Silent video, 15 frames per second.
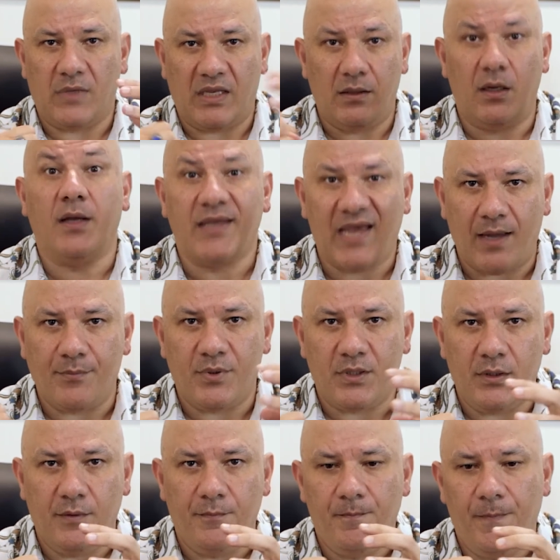and not
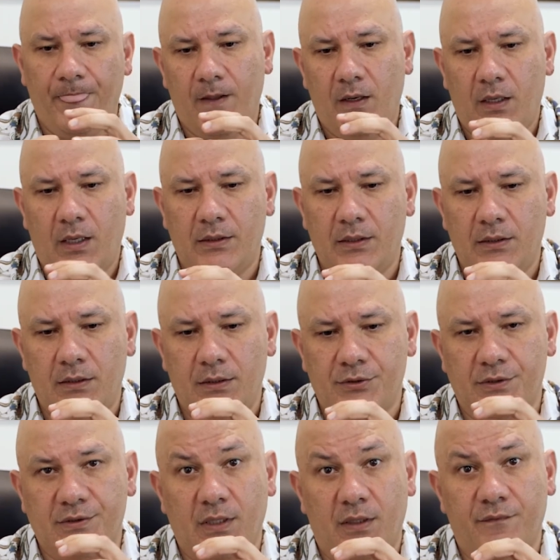happy, and then they
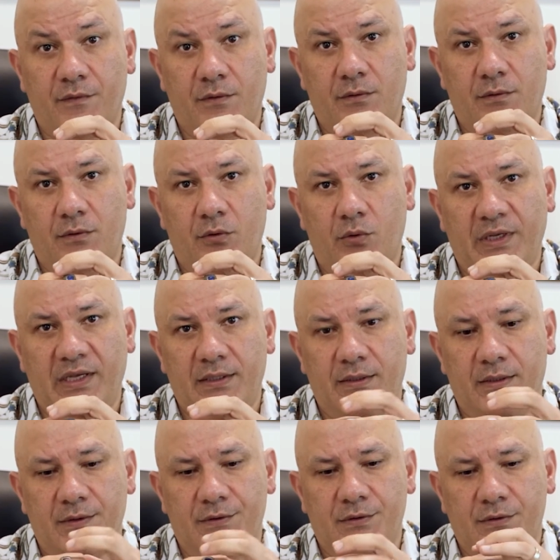just kind of create
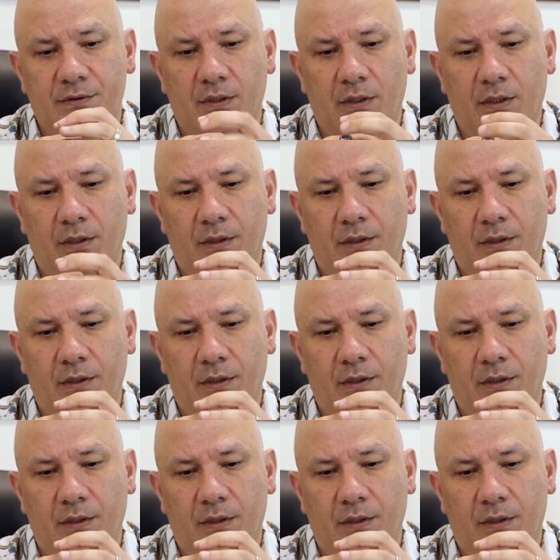this